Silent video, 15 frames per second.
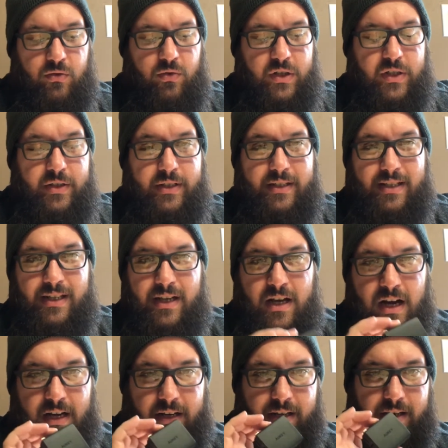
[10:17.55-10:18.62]
which is
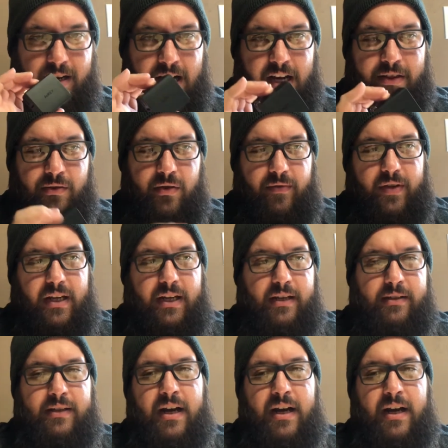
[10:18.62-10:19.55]
not either of these.